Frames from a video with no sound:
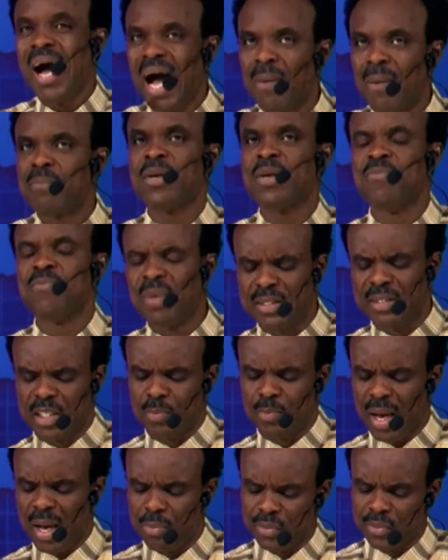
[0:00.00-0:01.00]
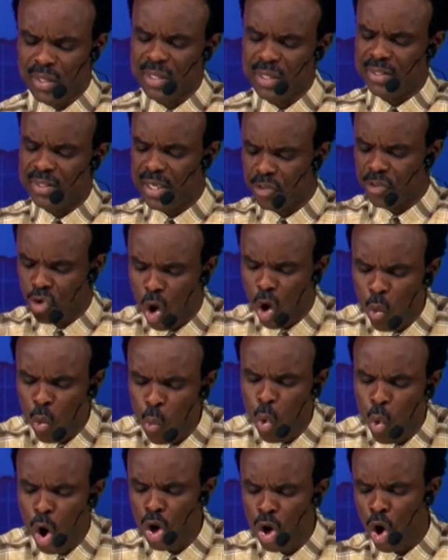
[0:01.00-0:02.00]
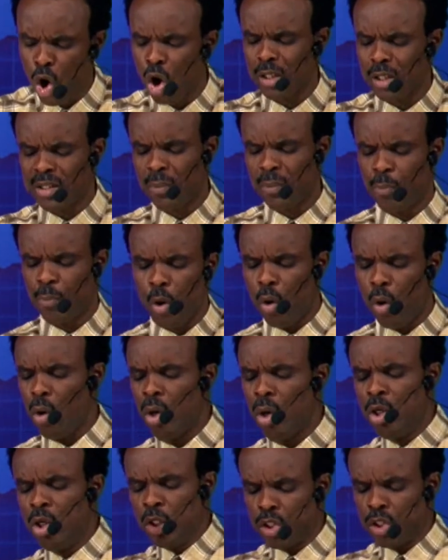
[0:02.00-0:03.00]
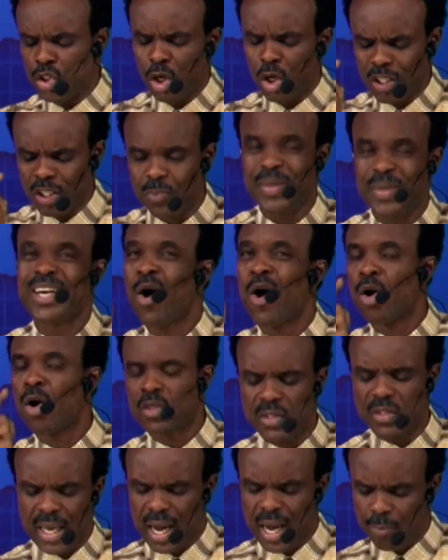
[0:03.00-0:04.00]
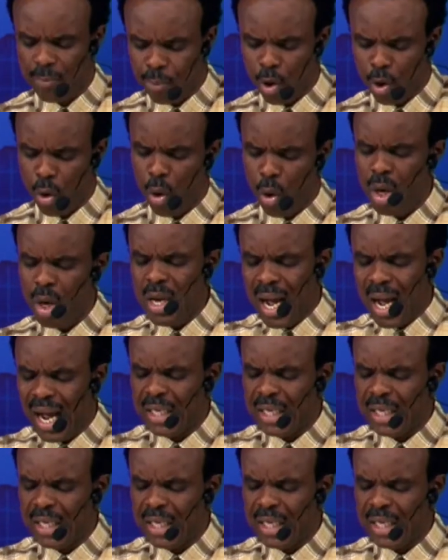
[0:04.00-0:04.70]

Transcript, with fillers: And the Message Bible says, "Don't walk on the poor just because they are poor.